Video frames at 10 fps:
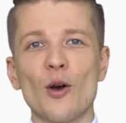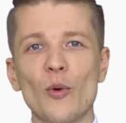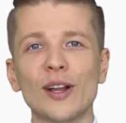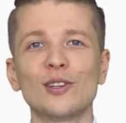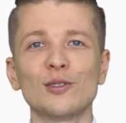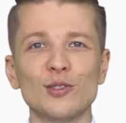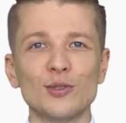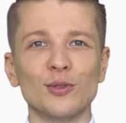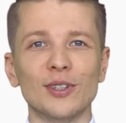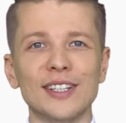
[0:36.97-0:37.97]
when you
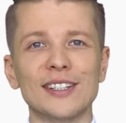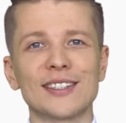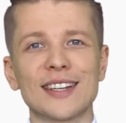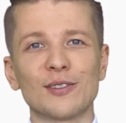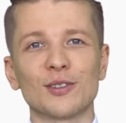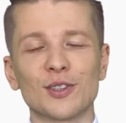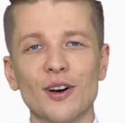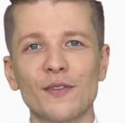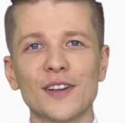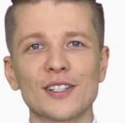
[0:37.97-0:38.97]
do need a standard
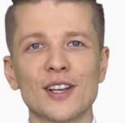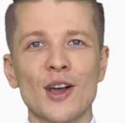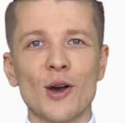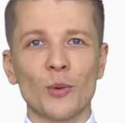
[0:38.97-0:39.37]
office,